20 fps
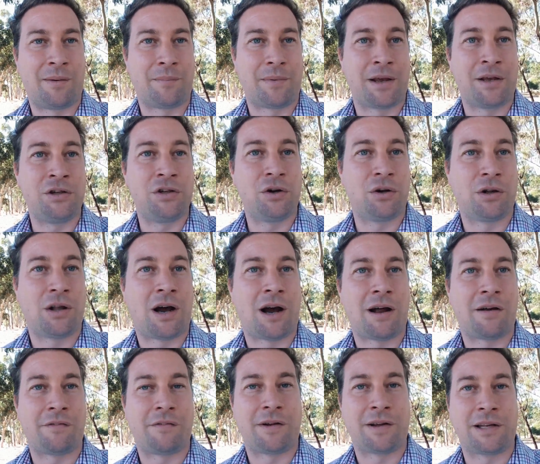in your
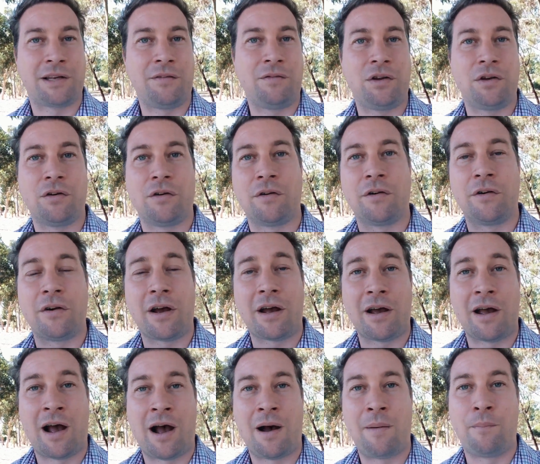life and give you
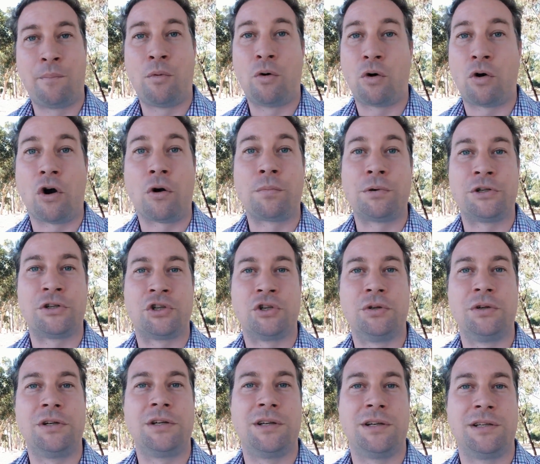more
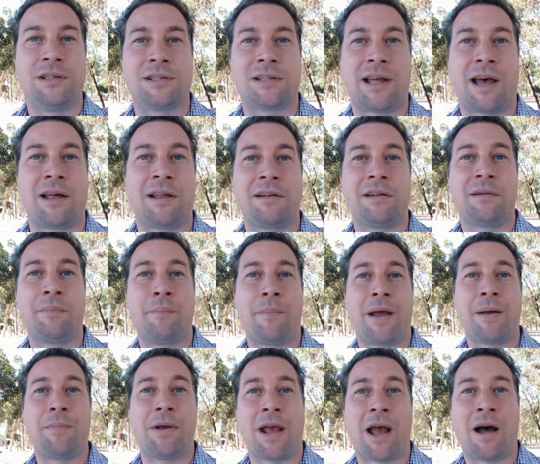opportunities that
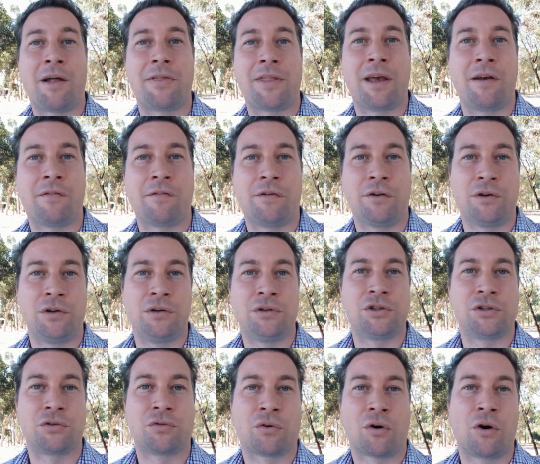may be out there for you
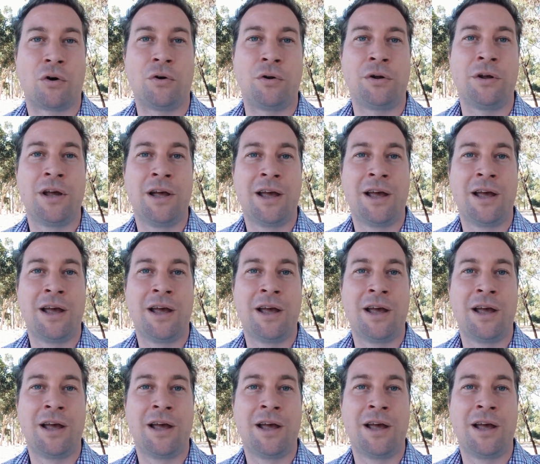to grow